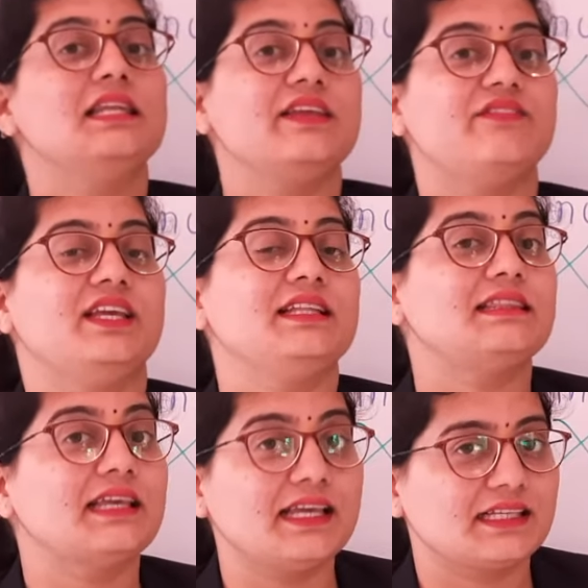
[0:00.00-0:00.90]

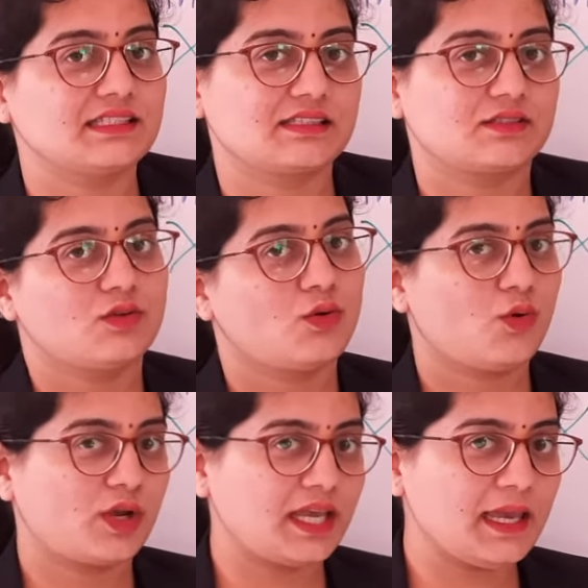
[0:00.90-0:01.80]
living things.
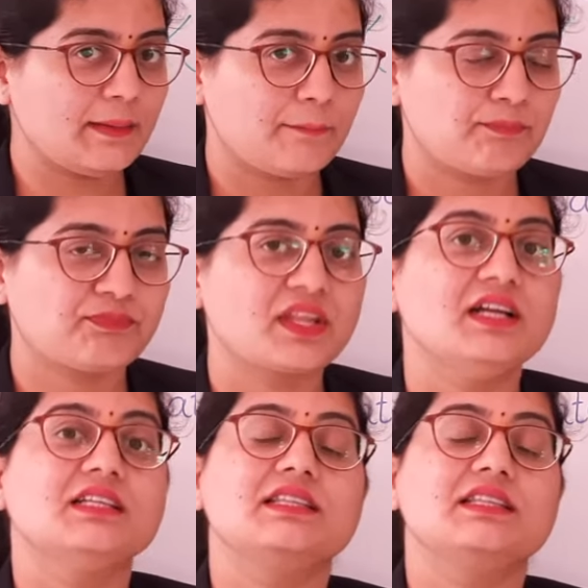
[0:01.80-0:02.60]
Okay?